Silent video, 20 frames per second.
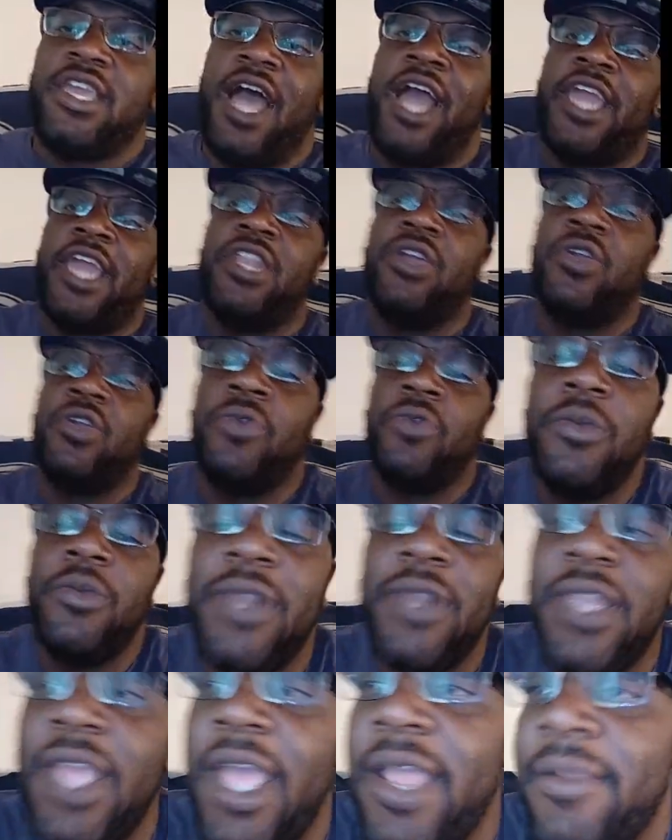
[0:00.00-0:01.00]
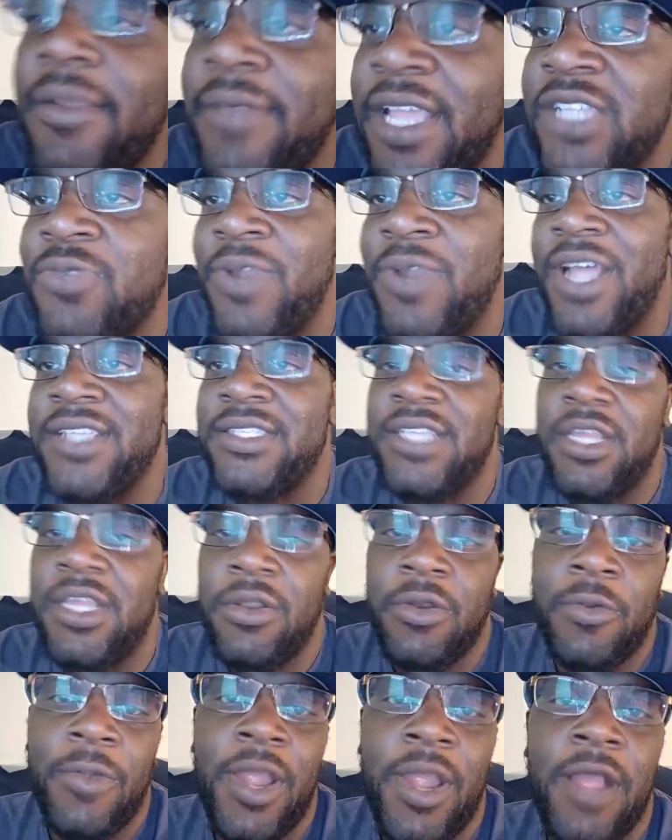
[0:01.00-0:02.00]
I can agree with that. That's what I said on
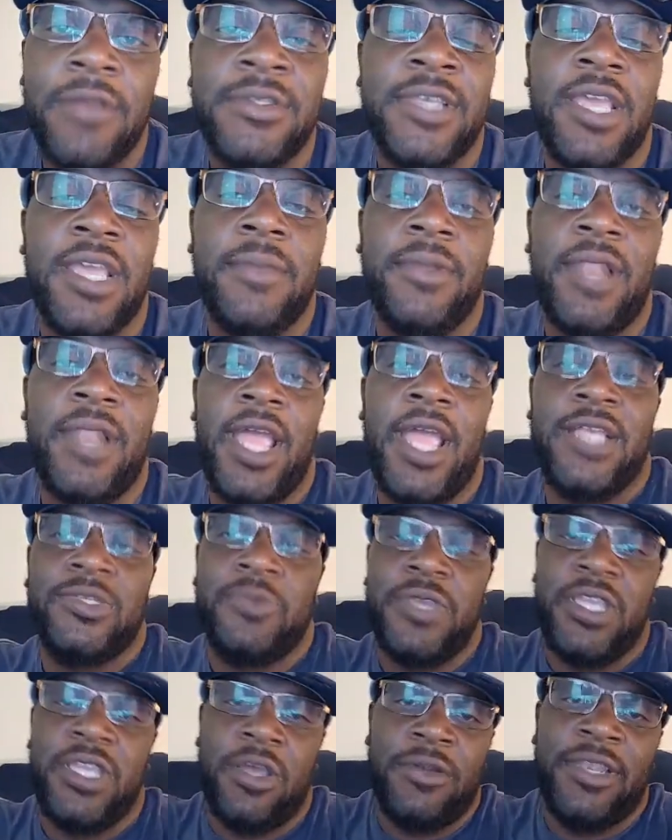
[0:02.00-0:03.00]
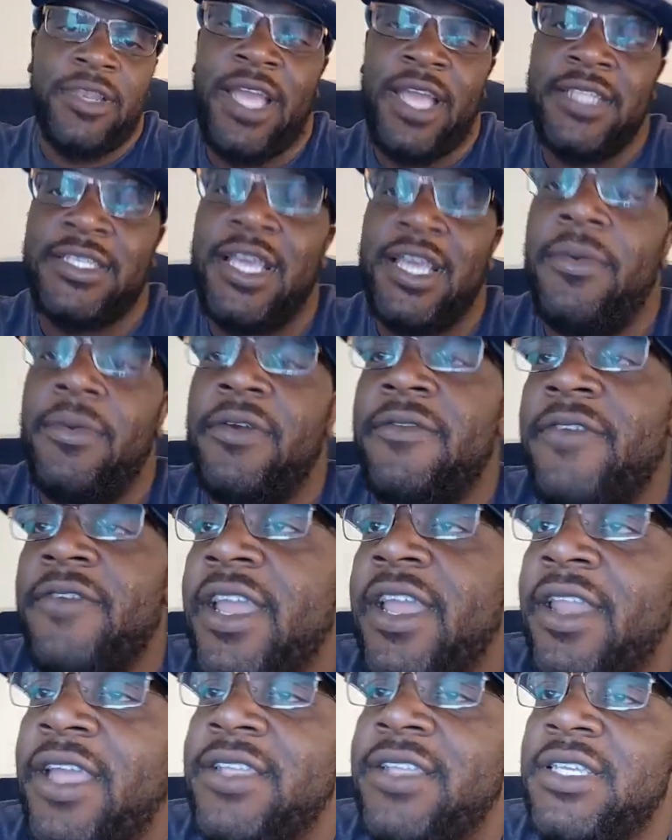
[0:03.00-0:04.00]
the round table last week on Dallas Cowboy Fan
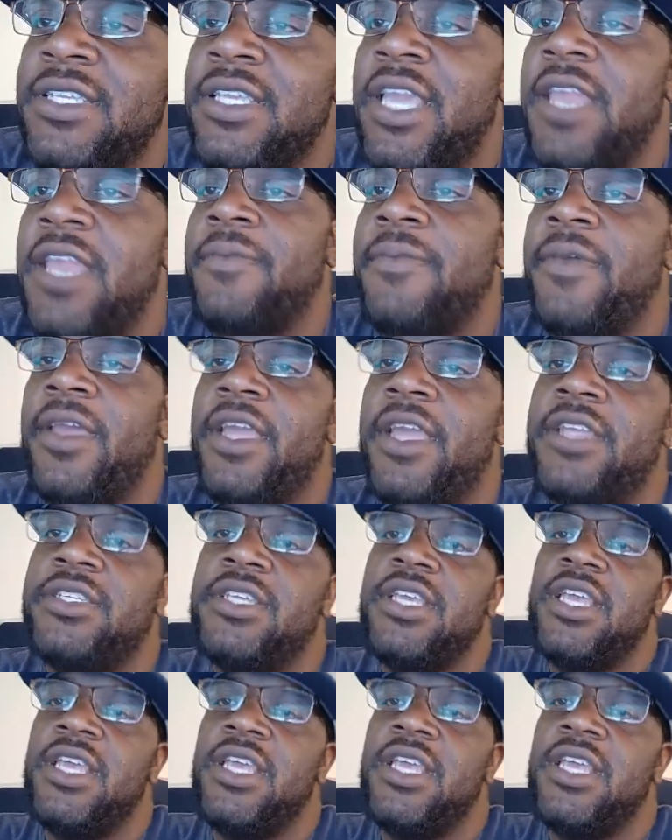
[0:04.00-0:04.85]
1980 page.